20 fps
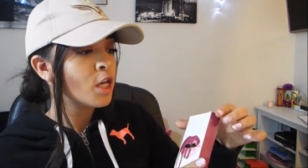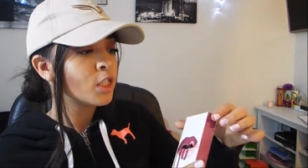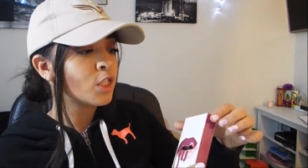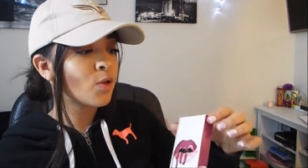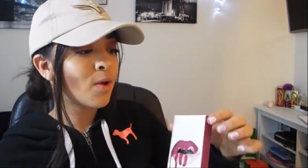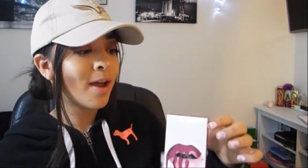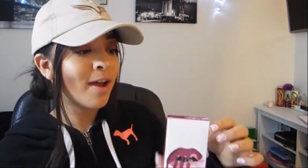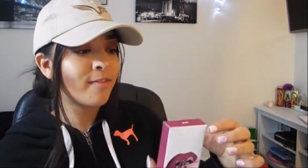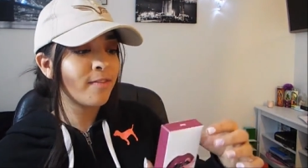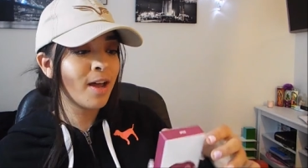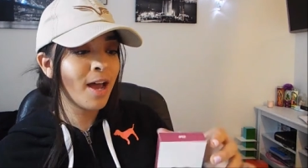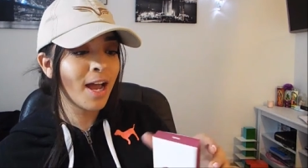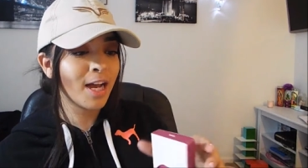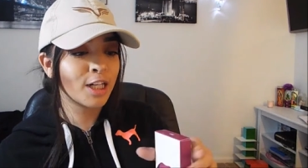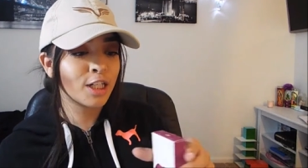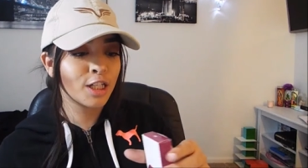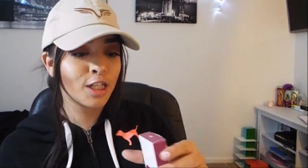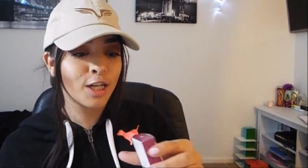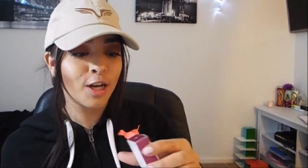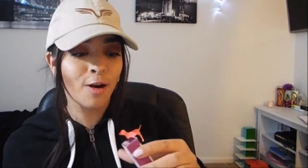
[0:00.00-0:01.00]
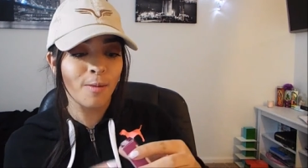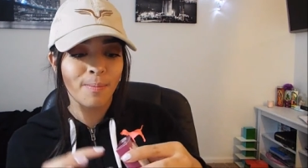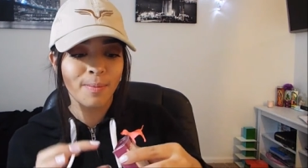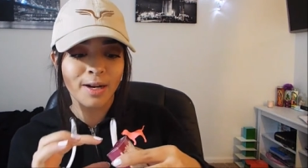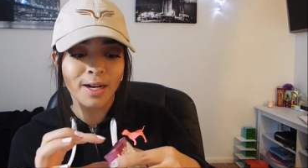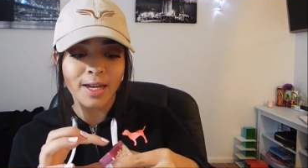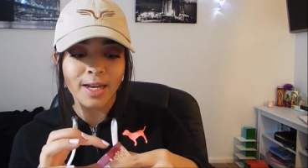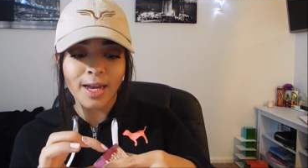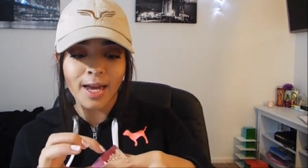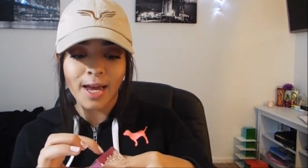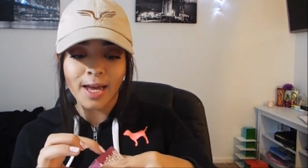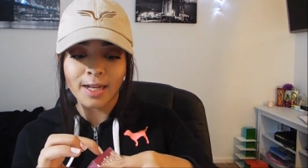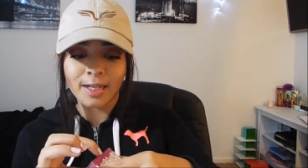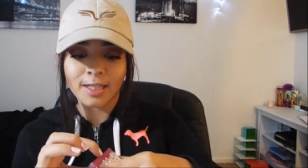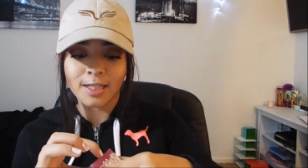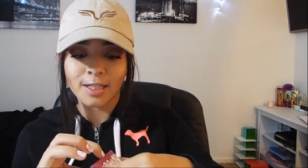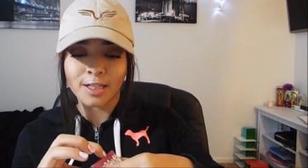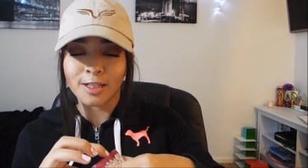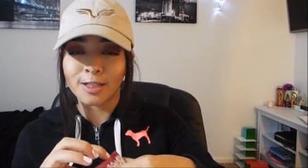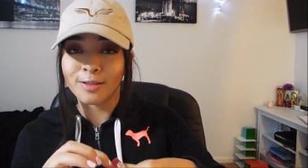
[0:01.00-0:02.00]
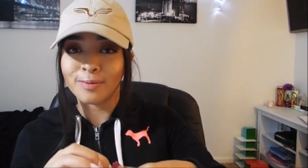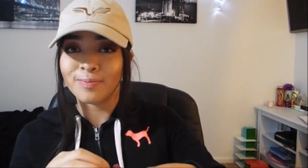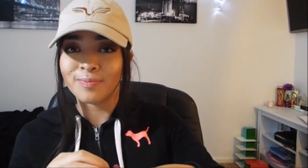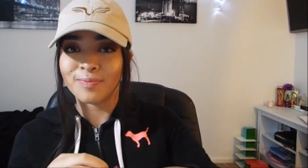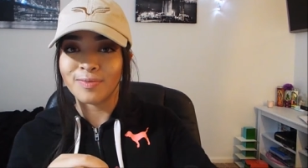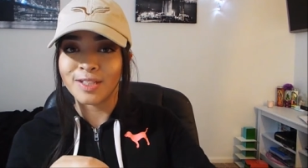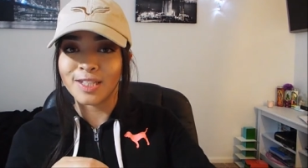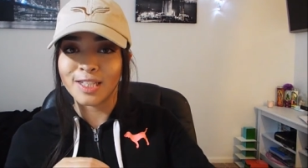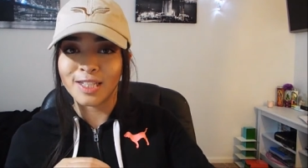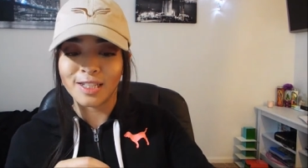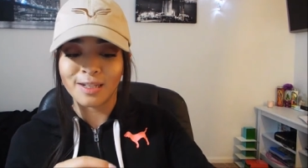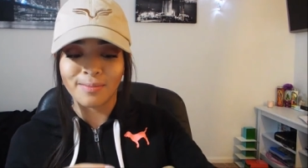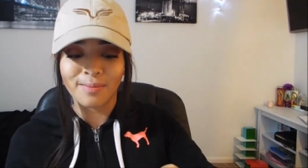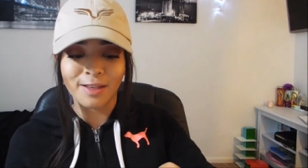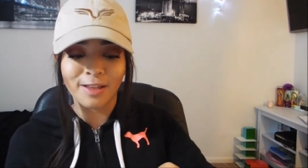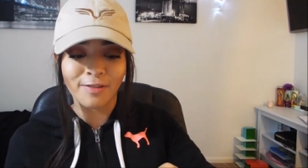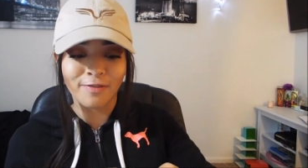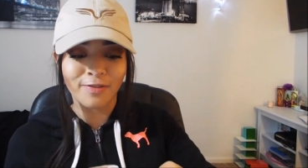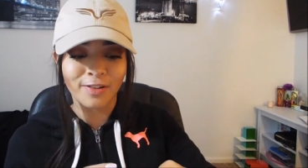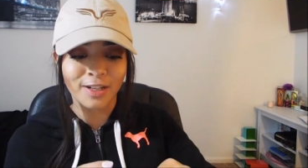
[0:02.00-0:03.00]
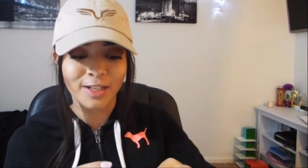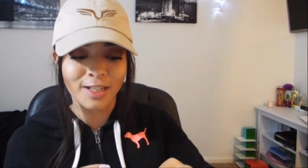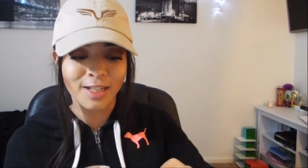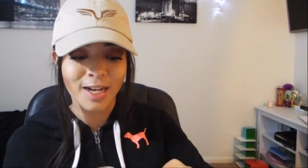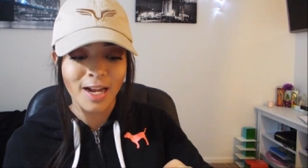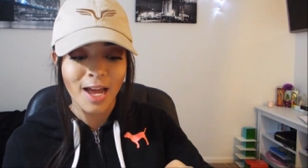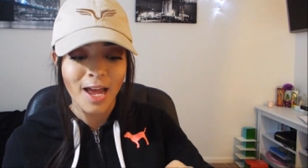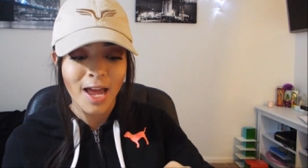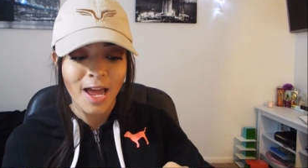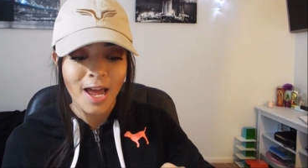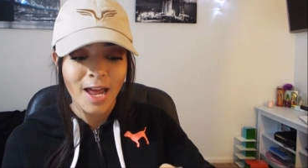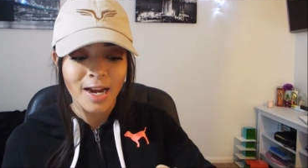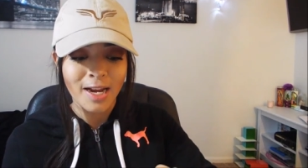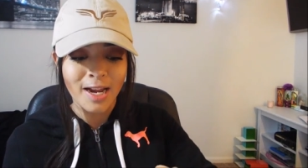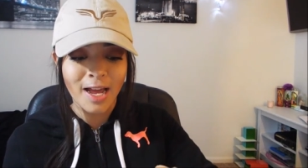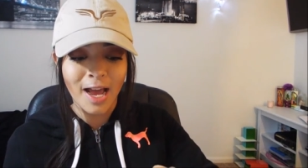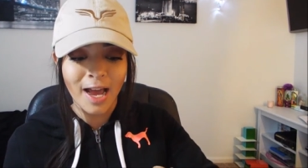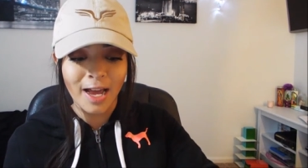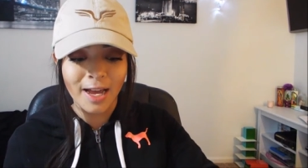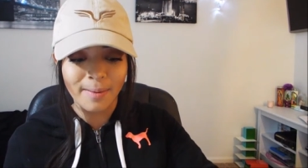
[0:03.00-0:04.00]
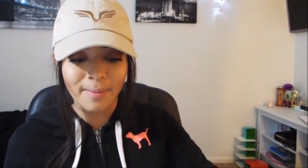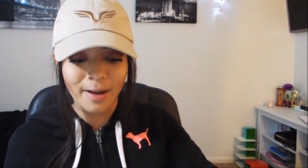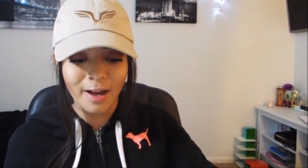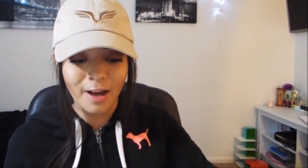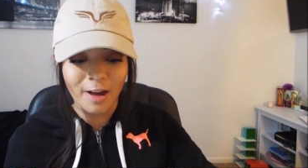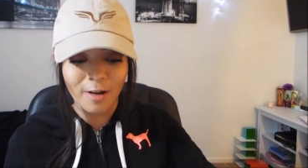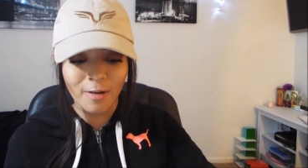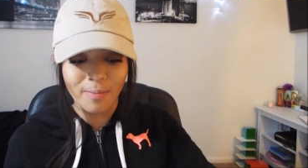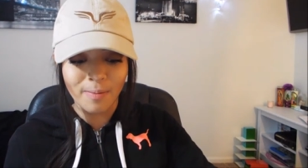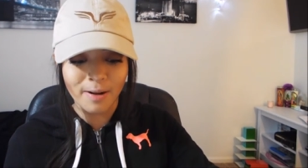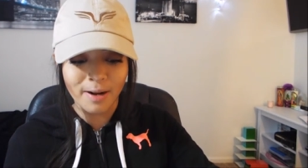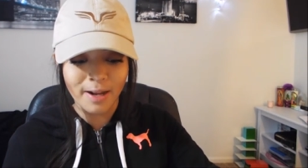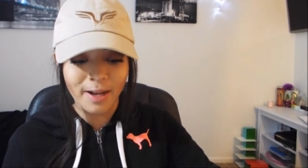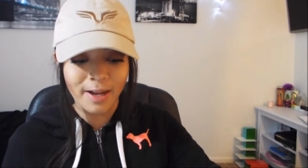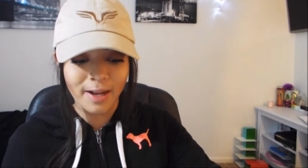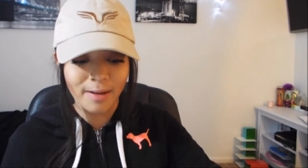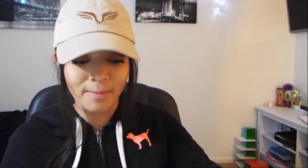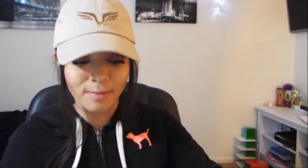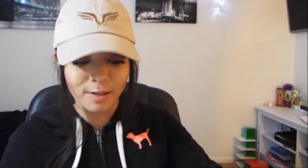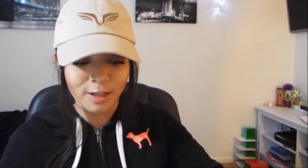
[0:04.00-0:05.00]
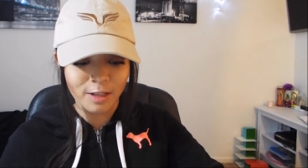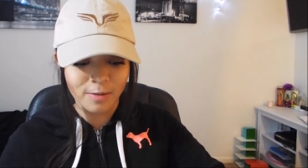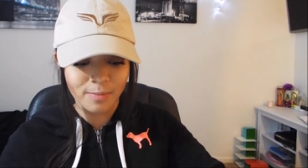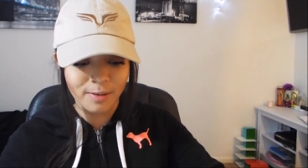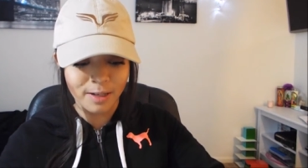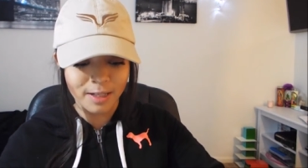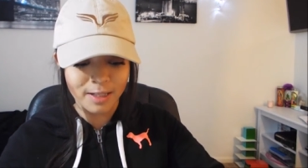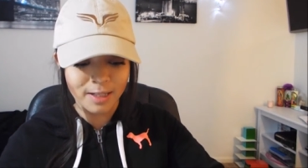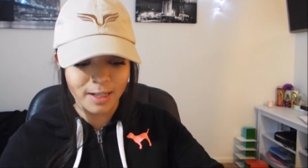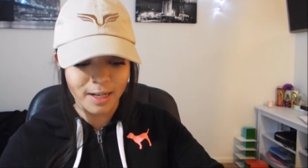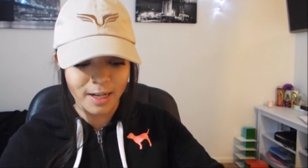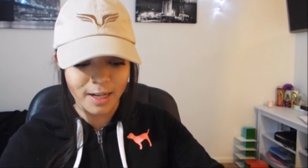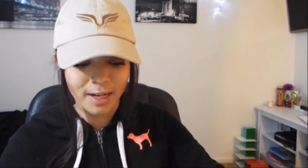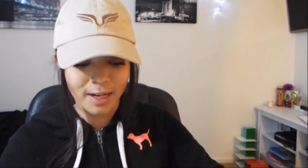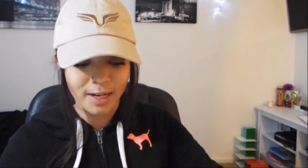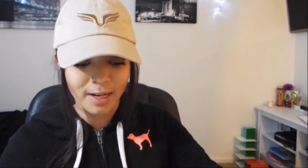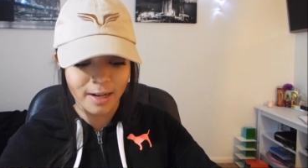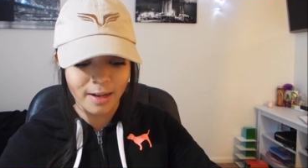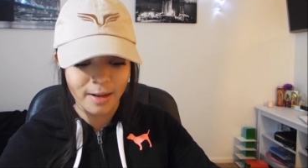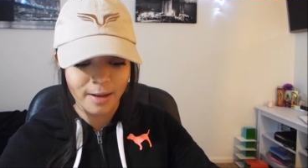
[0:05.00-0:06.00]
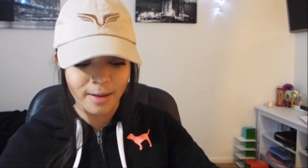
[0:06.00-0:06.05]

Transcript: So I have not actually opened it yet, so this is going to be the first time I open it. I'm super excited.